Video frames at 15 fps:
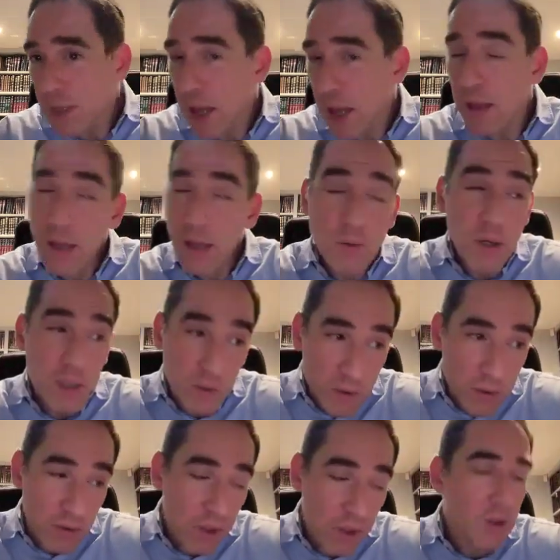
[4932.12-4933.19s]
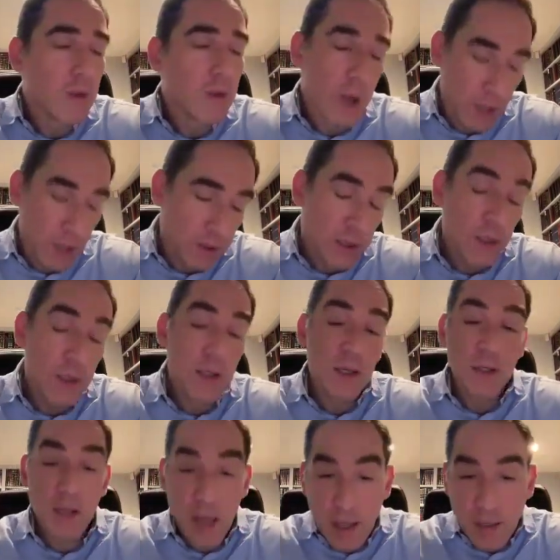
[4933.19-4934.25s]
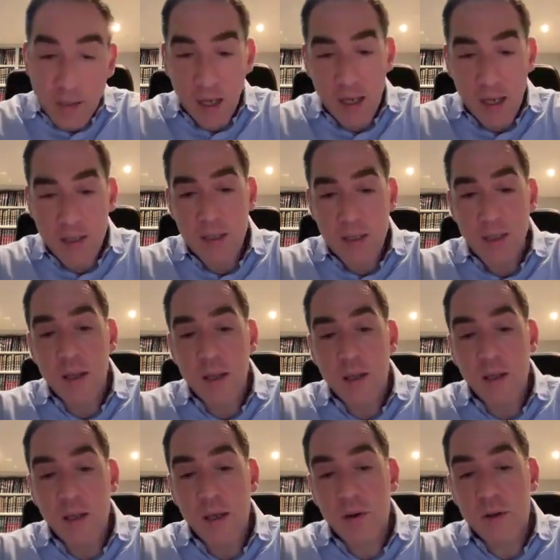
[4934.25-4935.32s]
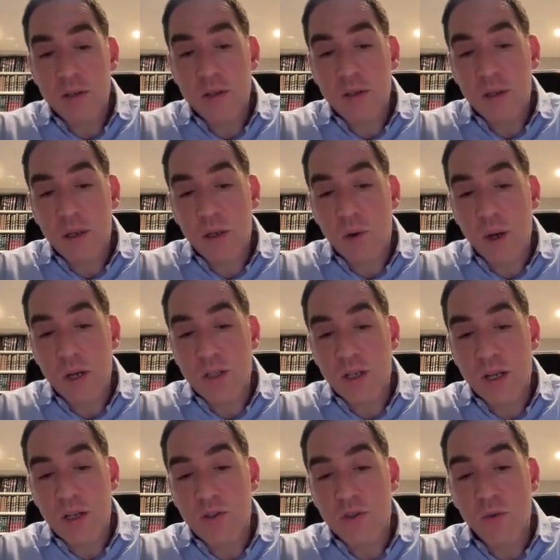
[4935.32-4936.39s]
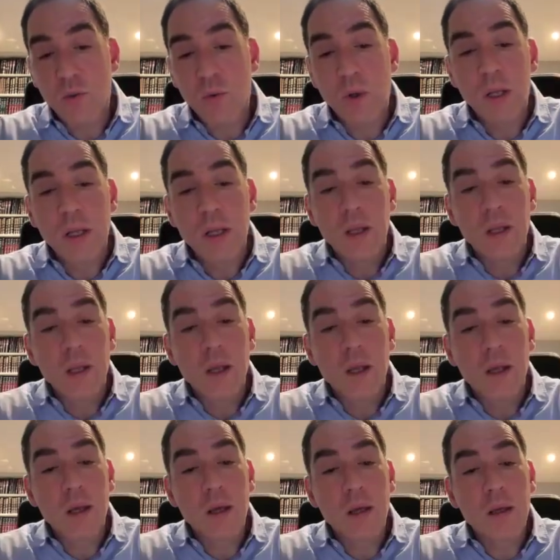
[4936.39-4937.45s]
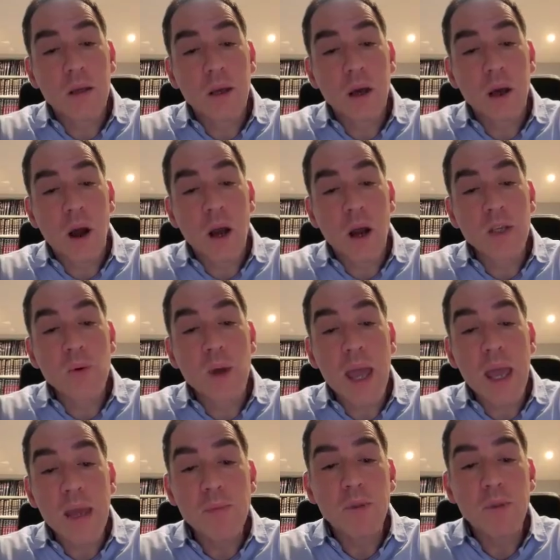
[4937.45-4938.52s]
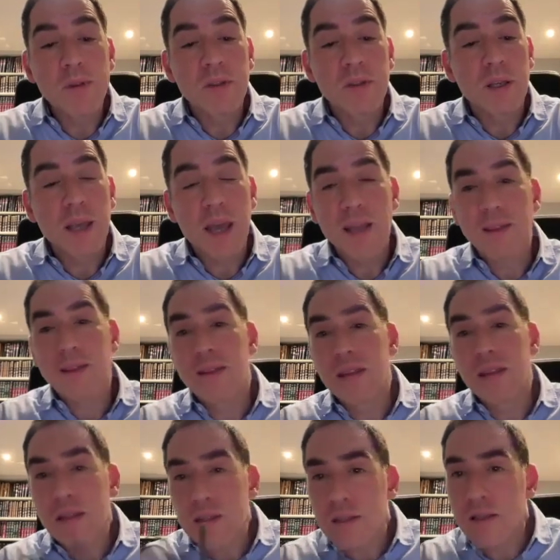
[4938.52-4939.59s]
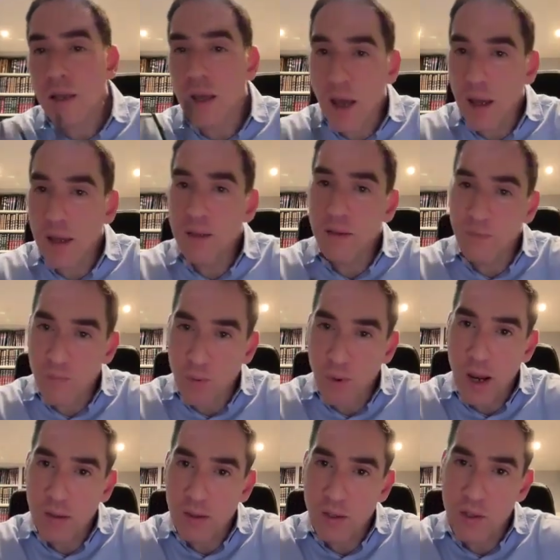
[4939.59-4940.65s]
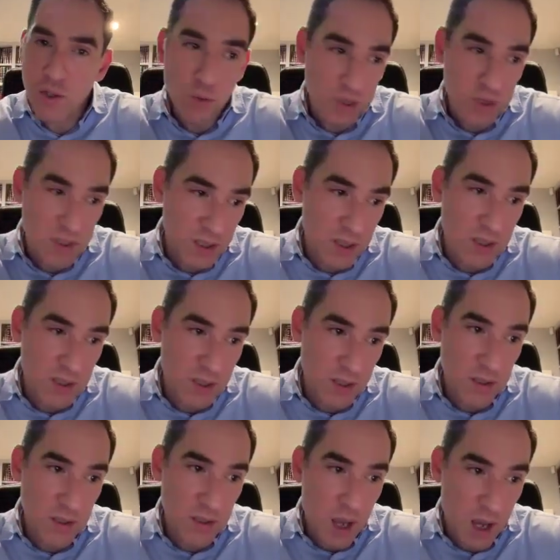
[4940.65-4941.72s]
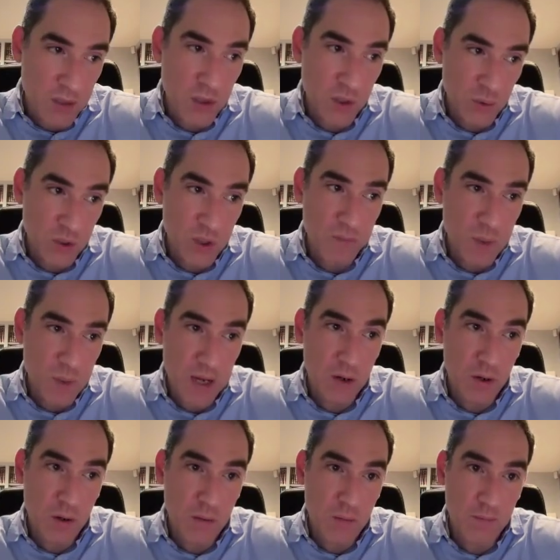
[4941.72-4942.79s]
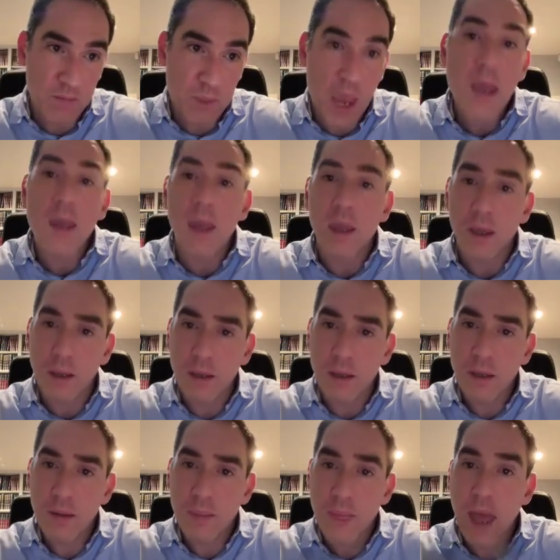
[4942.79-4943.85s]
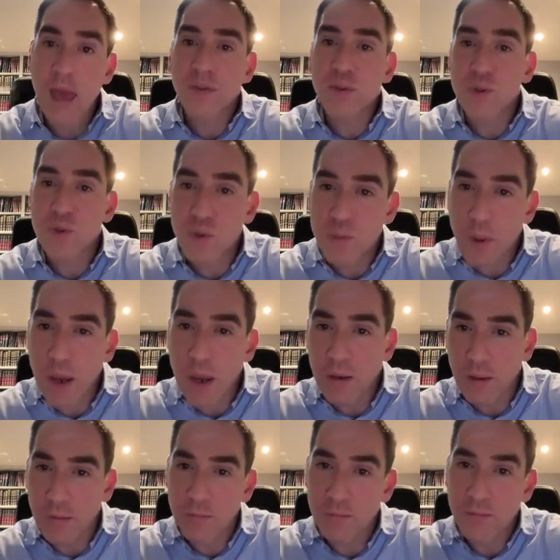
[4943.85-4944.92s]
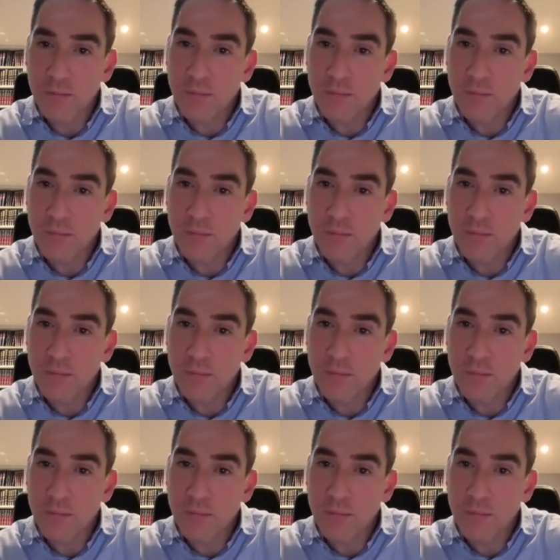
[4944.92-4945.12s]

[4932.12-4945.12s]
Yeah, then what do you do? Well, in that case, there's a question as to are you able to get this kind of bread that you see the non-Jewish baker baking at the Jewish baker?